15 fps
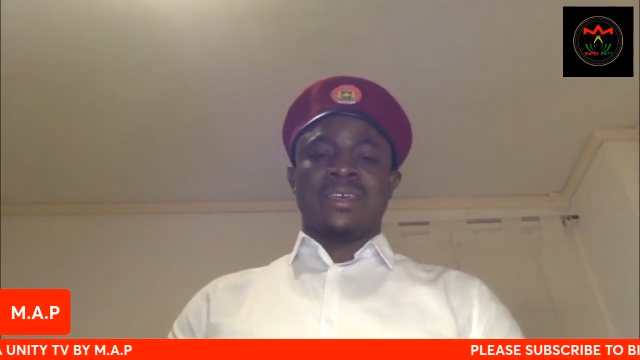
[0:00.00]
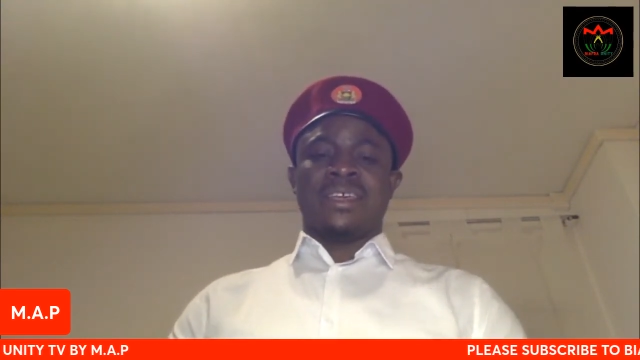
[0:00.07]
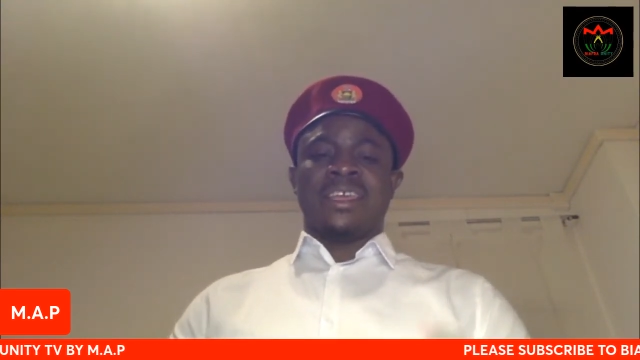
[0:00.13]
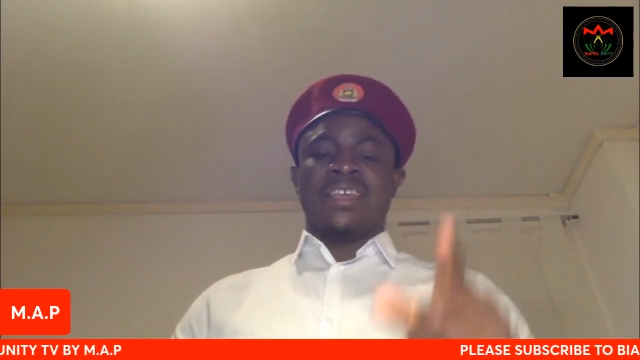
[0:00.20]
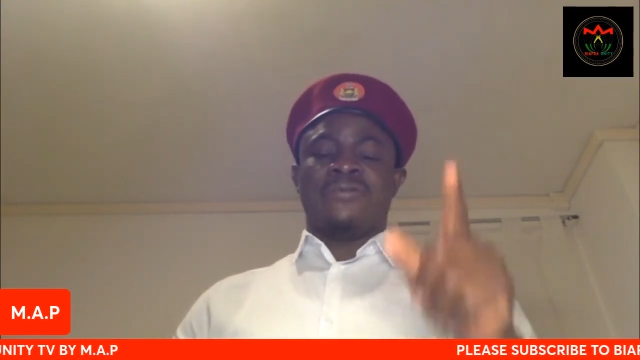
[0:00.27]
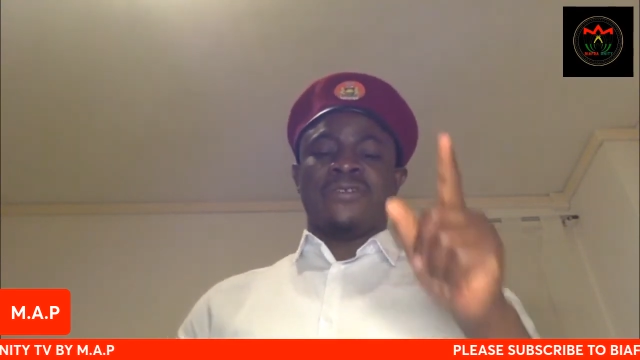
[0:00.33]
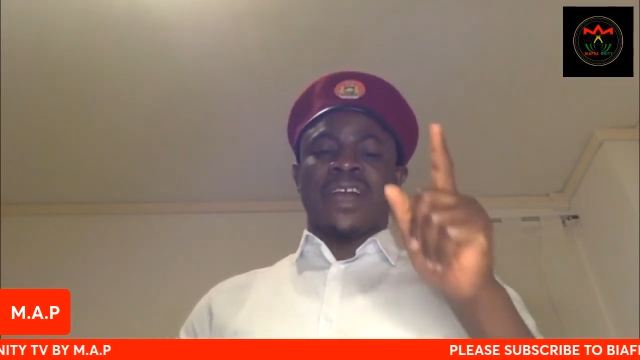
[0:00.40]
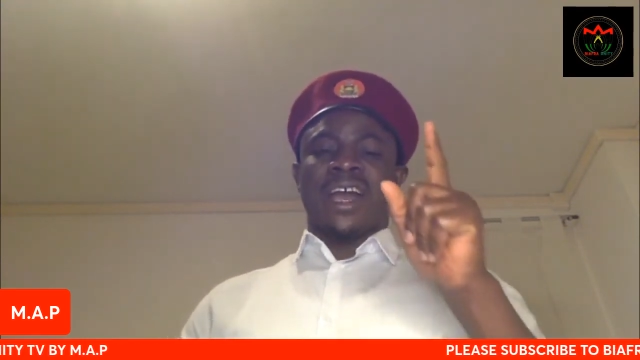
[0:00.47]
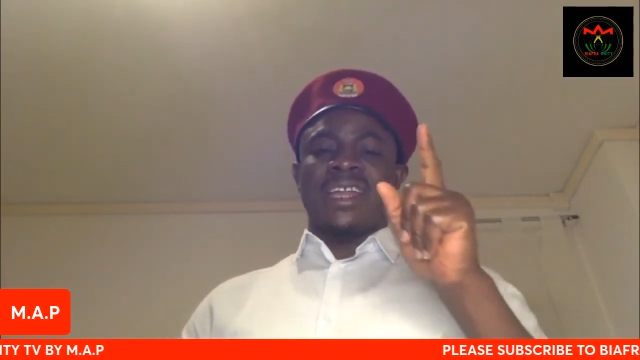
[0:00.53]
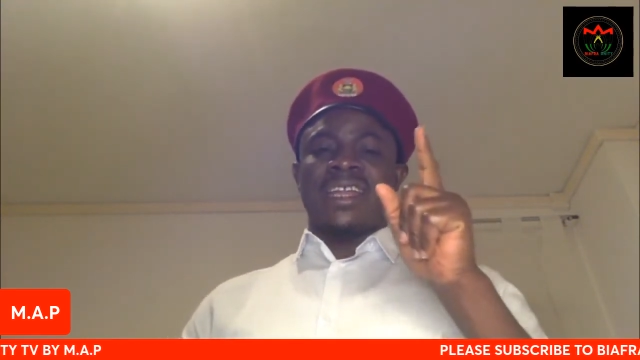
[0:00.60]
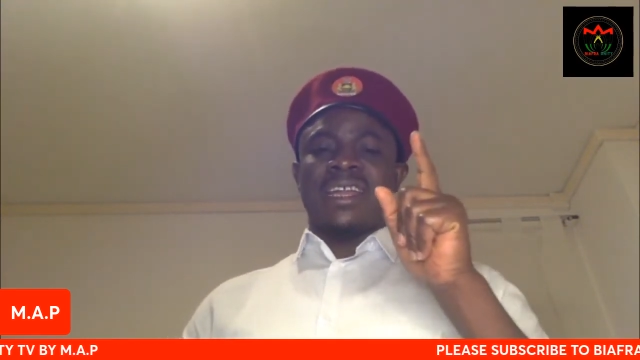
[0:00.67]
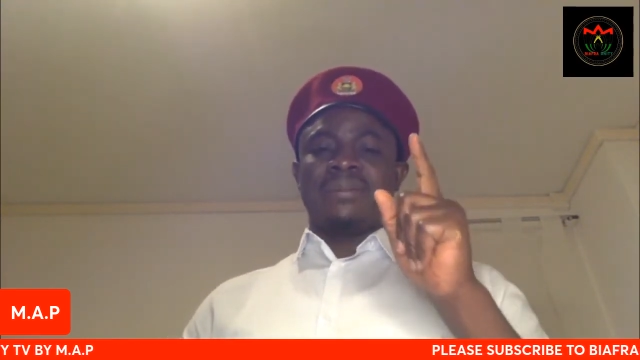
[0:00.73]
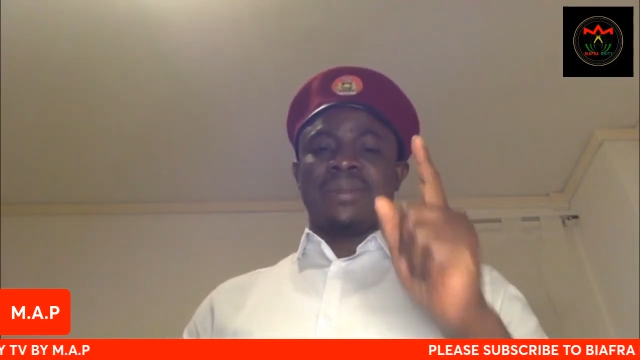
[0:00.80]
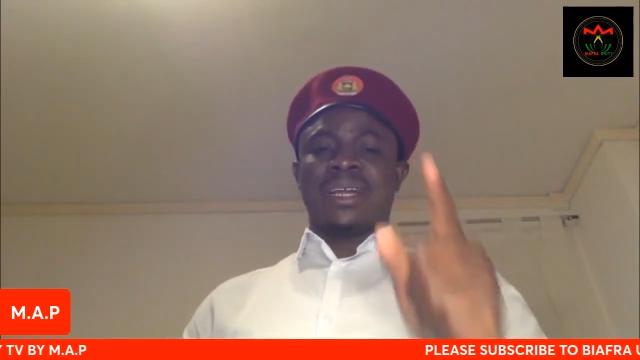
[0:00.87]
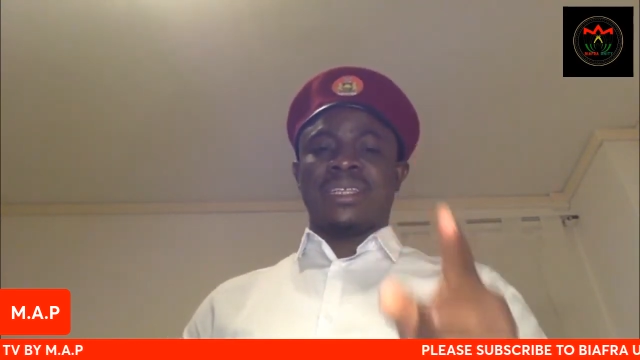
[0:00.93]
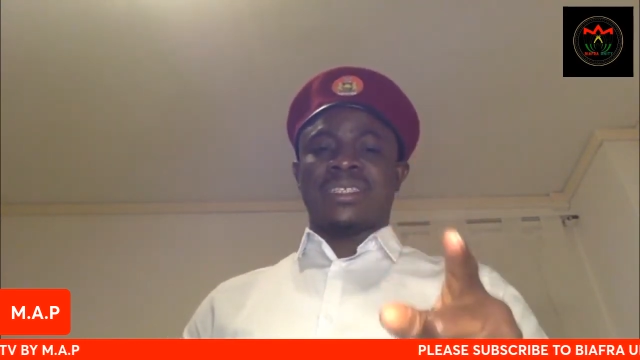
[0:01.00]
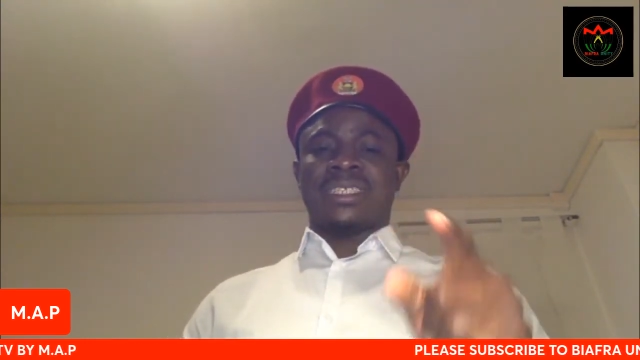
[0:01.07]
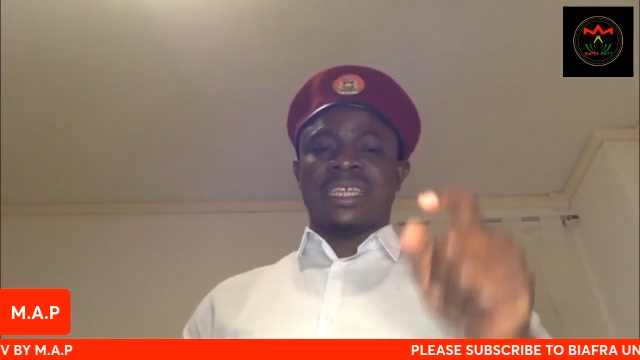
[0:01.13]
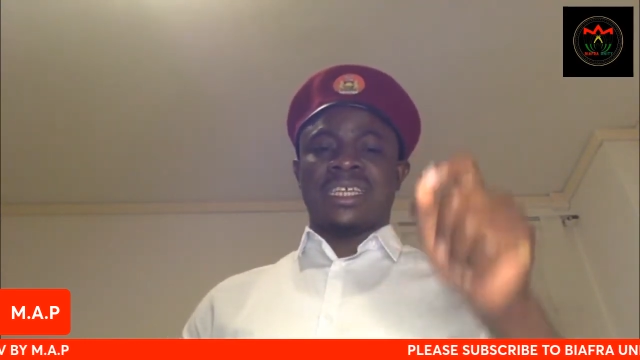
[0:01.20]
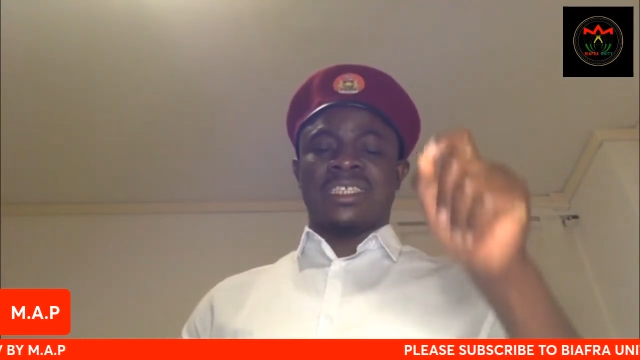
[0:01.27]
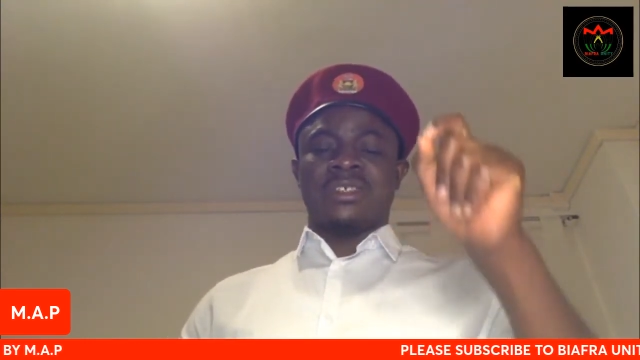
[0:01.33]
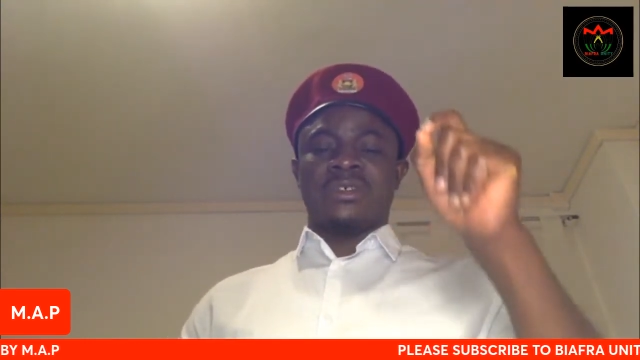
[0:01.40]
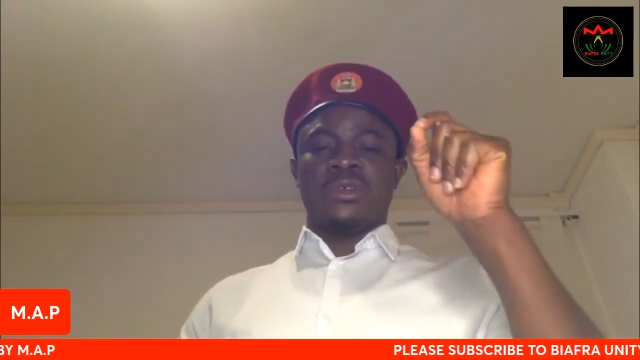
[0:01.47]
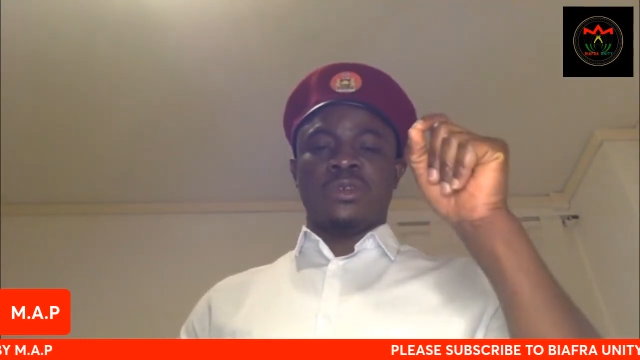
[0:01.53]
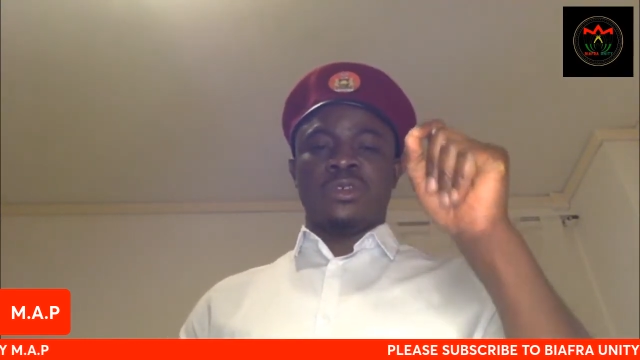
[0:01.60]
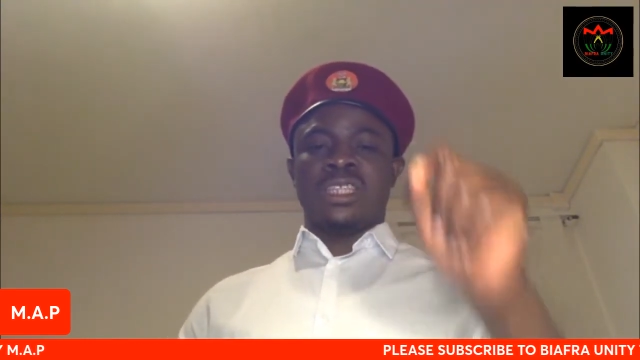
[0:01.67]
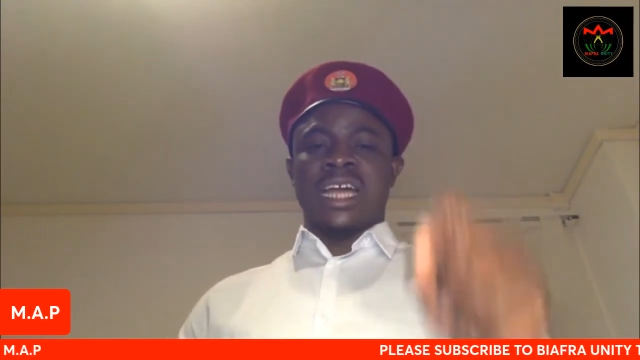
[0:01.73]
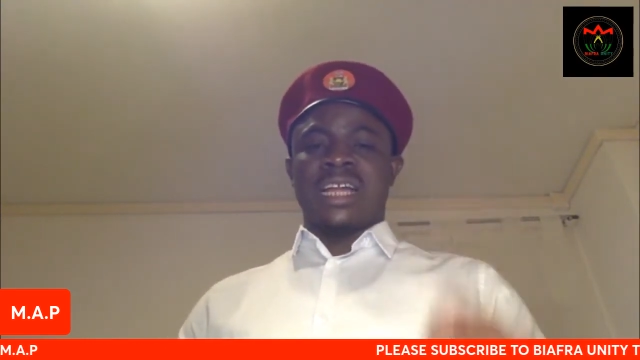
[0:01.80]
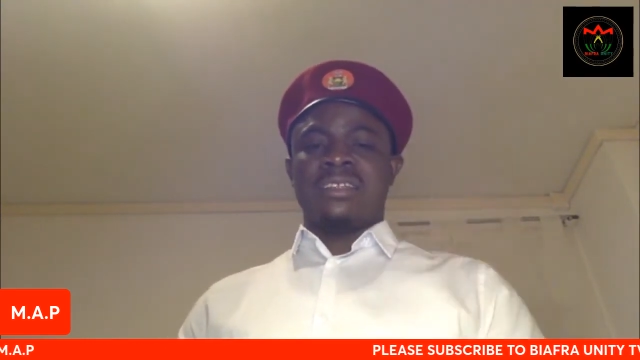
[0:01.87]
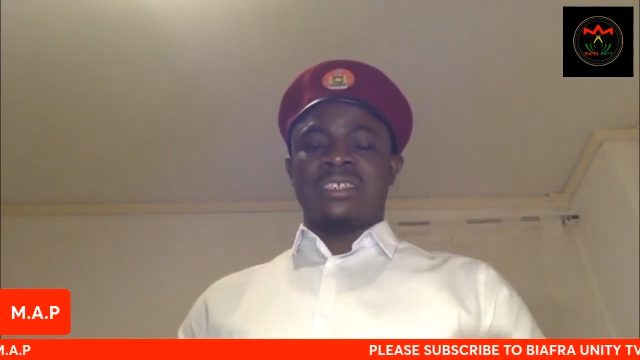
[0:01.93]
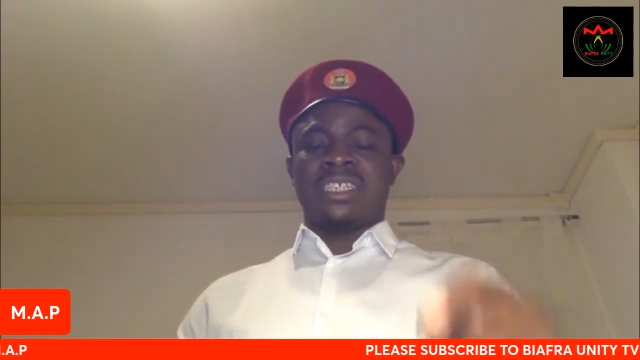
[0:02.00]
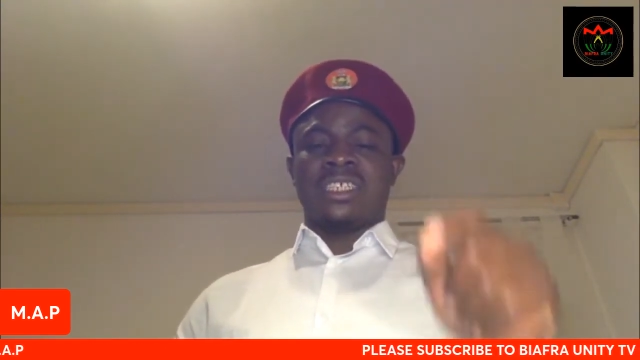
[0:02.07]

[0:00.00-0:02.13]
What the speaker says: If Anambra State go down